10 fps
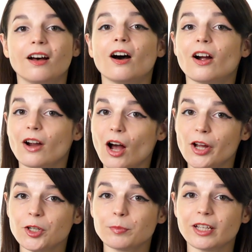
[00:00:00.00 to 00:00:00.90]
Our
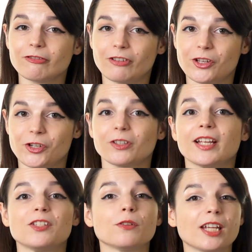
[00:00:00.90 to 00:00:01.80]
autoplay feature
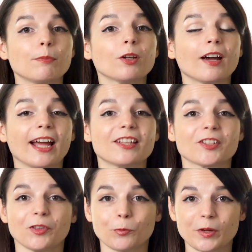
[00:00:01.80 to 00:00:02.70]
lets you keep your hands
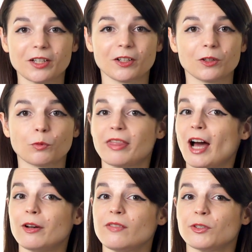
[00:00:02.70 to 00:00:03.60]
on the wheel
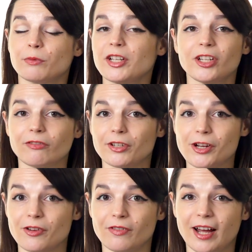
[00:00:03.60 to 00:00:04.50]
without even reaching for your
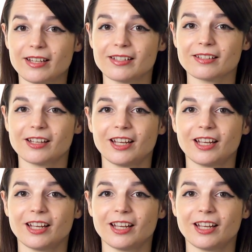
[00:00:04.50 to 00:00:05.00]
device.